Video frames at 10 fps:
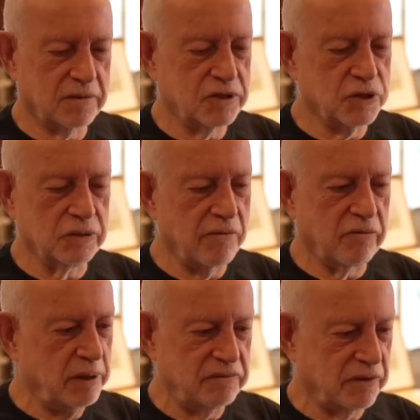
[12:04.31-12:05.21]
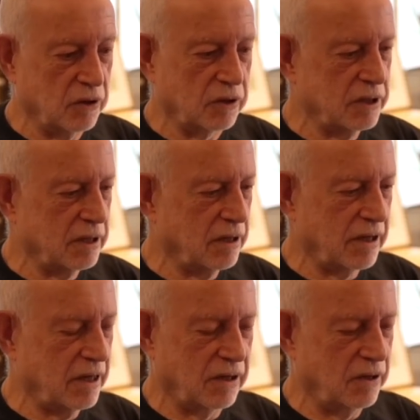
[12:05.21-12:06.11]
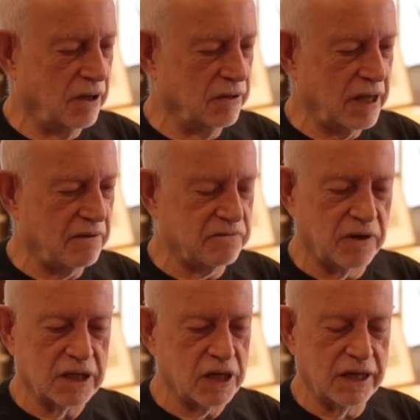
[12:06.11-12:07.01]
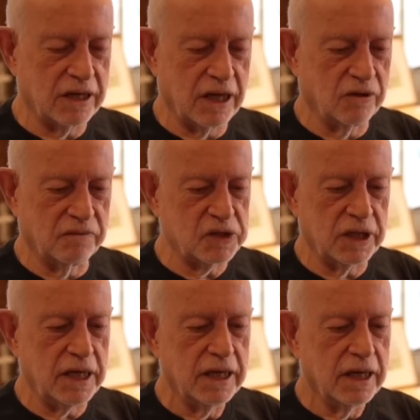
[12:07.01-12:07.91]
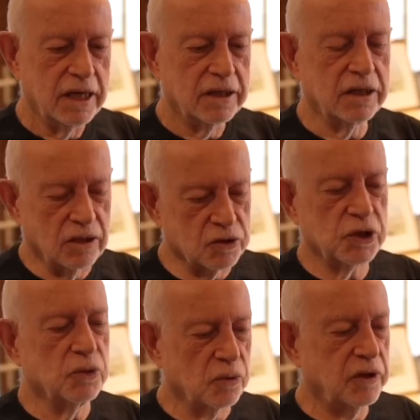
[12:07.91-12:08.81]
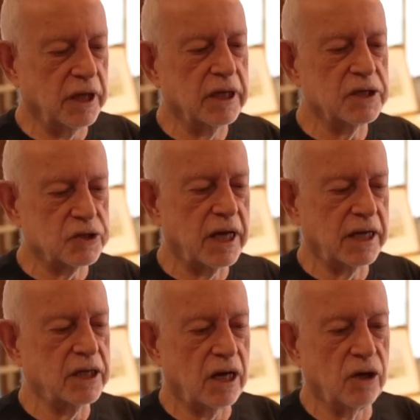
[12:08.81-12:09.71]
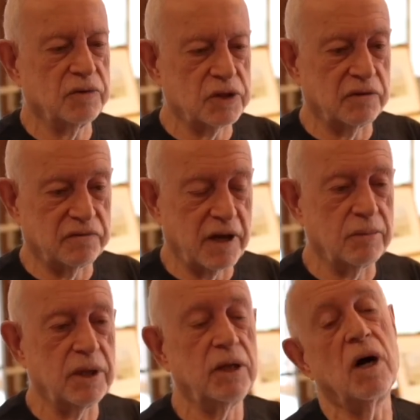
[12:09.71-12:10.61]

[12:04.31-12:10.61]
she'll never be forgotten on that front. And obviously the logical thing is to hand it over to the family.